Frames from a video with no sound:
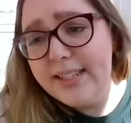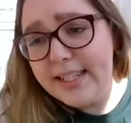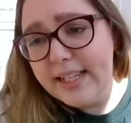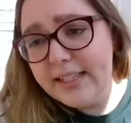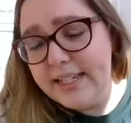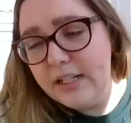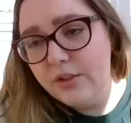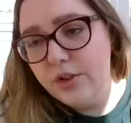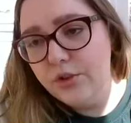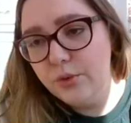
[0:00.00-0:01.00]
Do the seeds
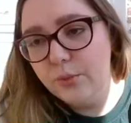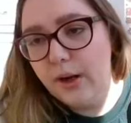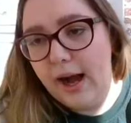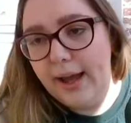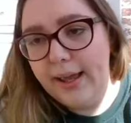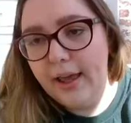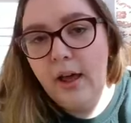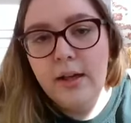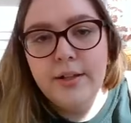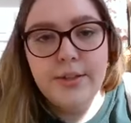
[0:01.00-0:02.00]
need to
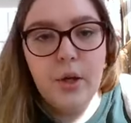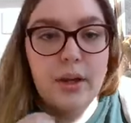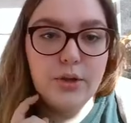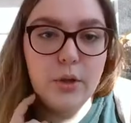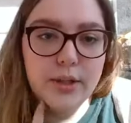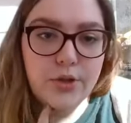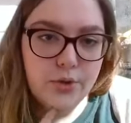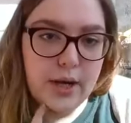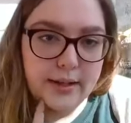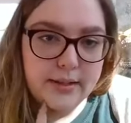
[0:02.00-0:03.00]
dry? So if you
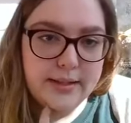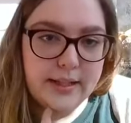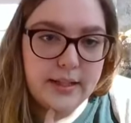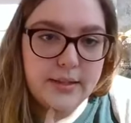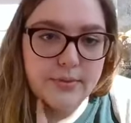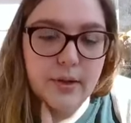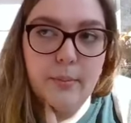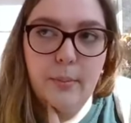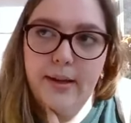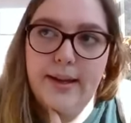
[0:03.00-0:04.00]
extract seeds
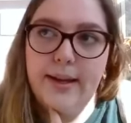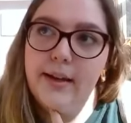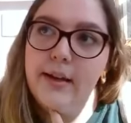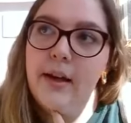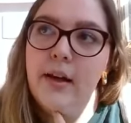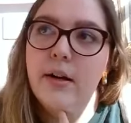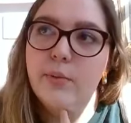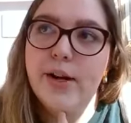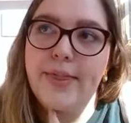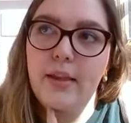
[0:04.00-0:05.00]
from
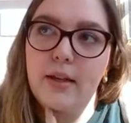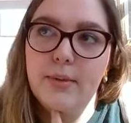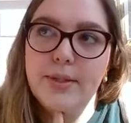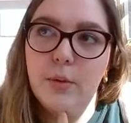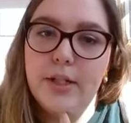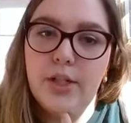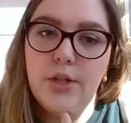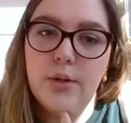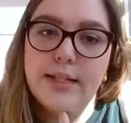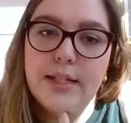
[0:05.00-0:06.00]
one thing that I was going
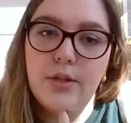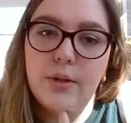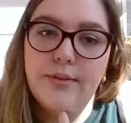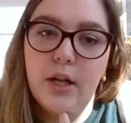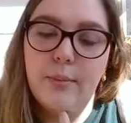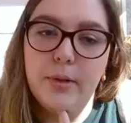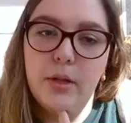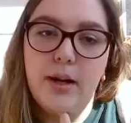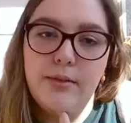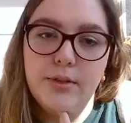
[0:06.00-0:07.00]
to do is I do have a
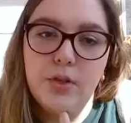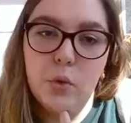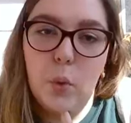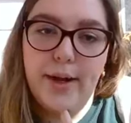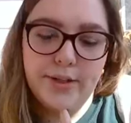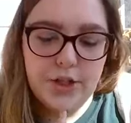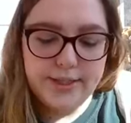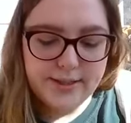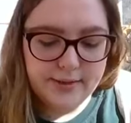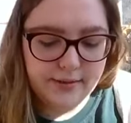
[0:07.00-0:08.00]
couple of
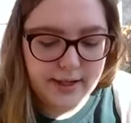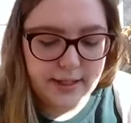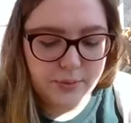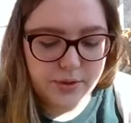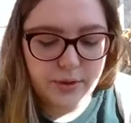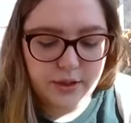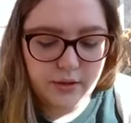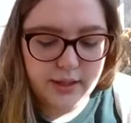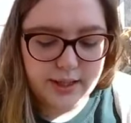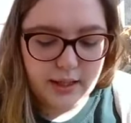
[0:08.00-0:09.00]
squashes that I was
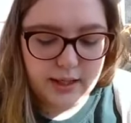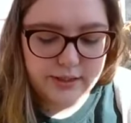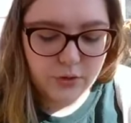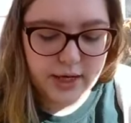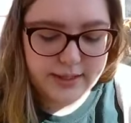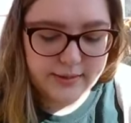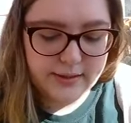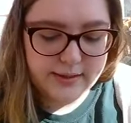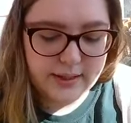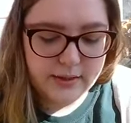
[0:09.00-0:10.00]
going to look at
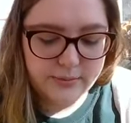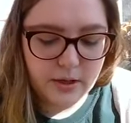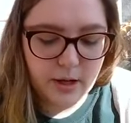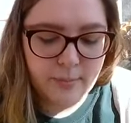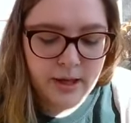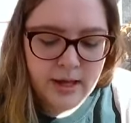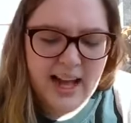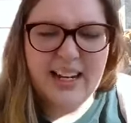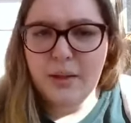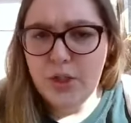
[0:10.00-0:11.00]
extracting the seeds from,
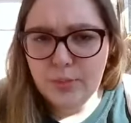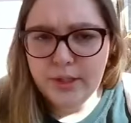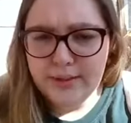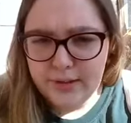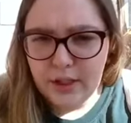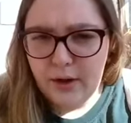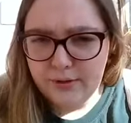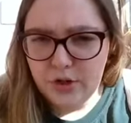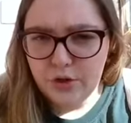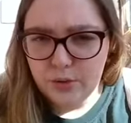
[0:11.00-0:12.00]
and I do believe that you
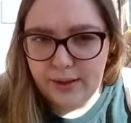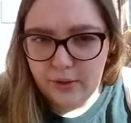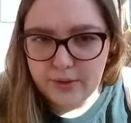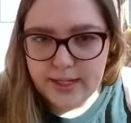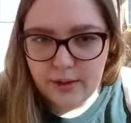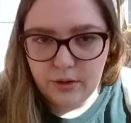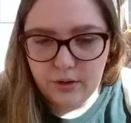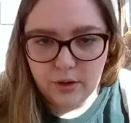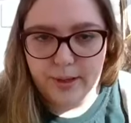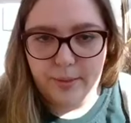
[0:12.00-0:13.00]
have to dry those
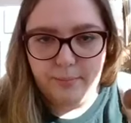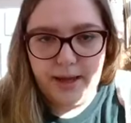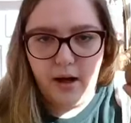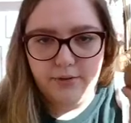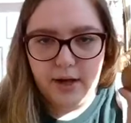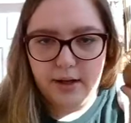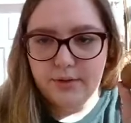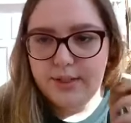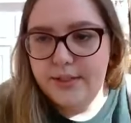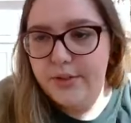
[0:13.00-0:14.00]
out a little bit. My
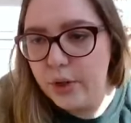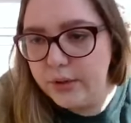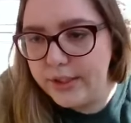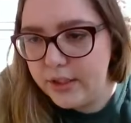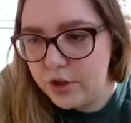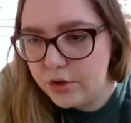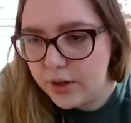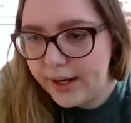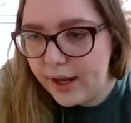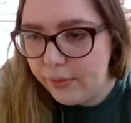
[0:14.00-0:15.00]
avocado seeds don't need
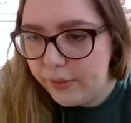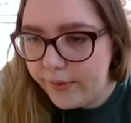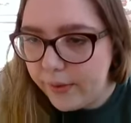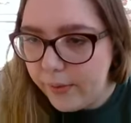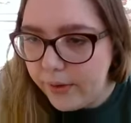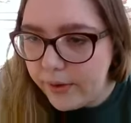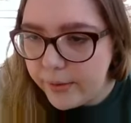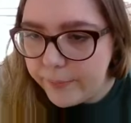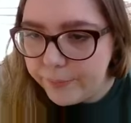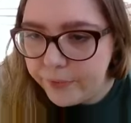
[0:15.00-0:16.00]
to dry out though.